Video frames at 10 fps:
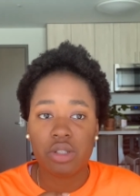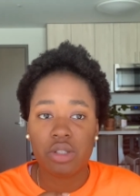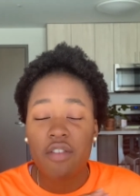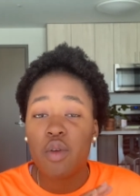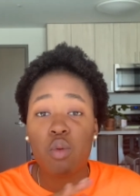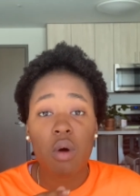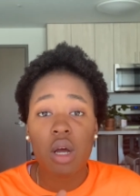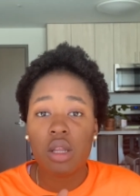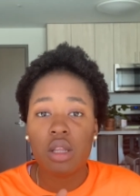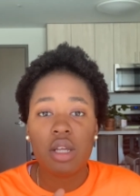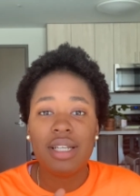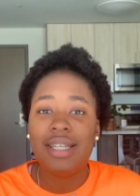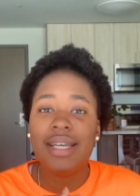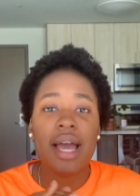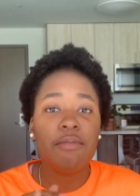If you want,
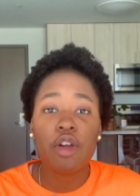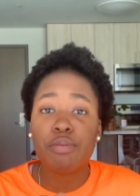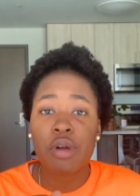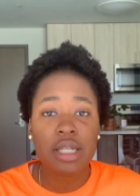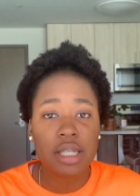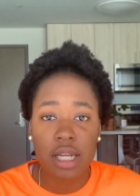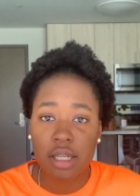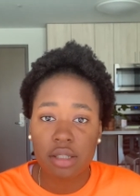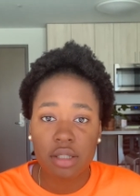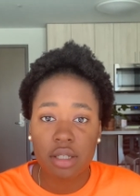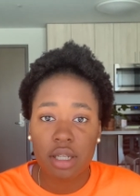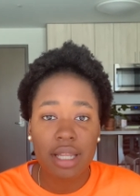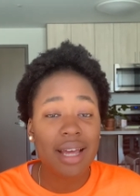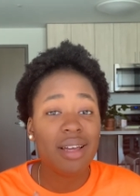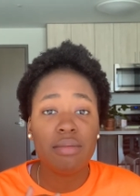D M your president.
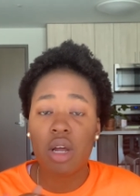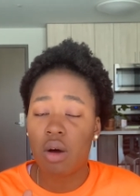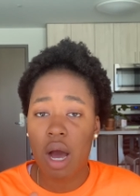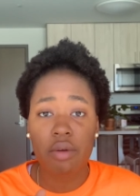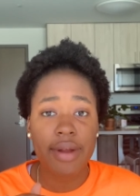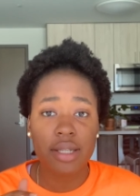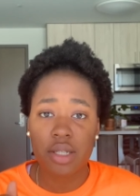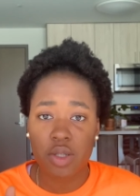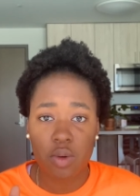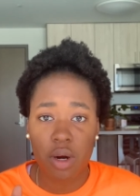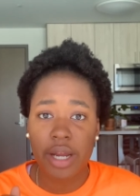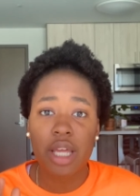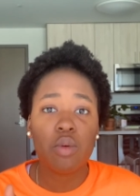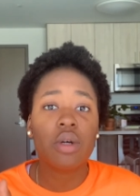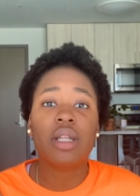Let him know how racist you are. He
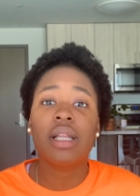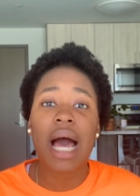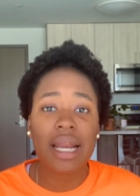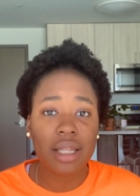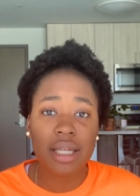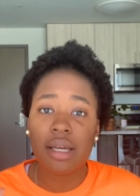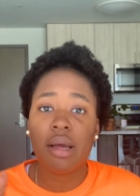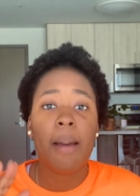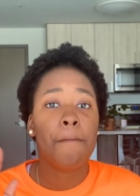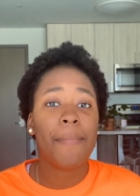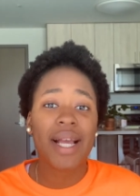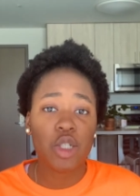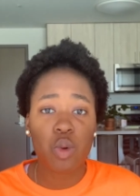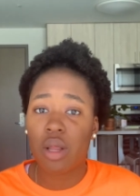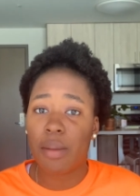will gladly pat
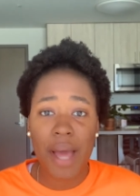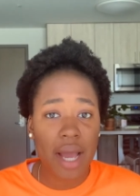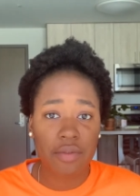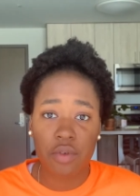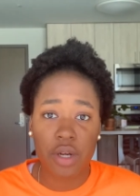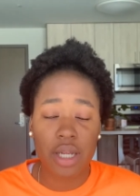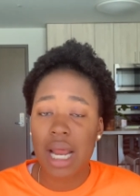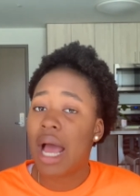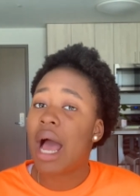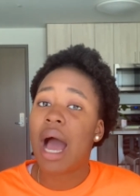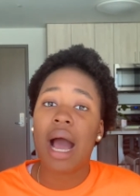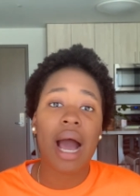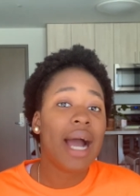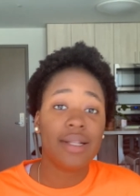you on the back for it. I